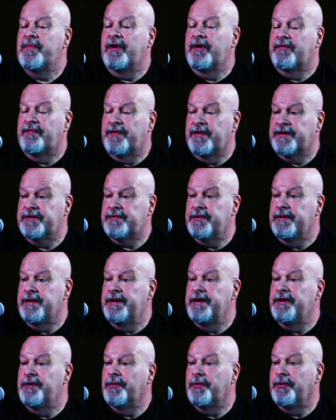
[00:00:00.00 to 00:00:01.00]
are frustrated
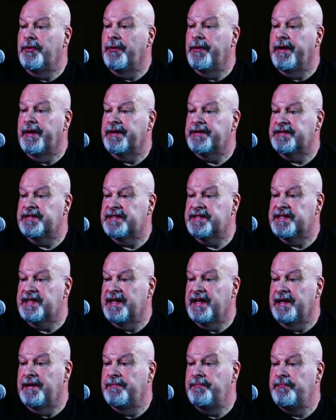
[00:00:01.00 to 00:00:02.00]
and don't know what else to
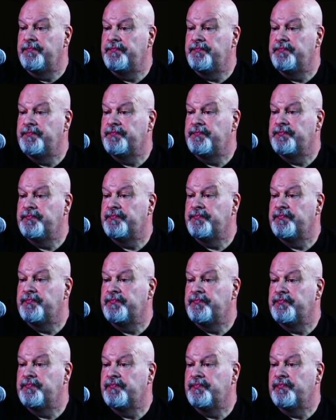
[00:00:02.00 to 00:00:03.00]
say.
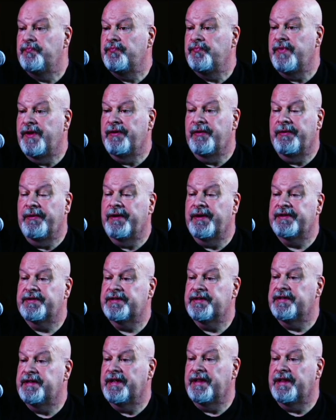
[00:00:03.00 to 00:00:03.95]
They don't know what else to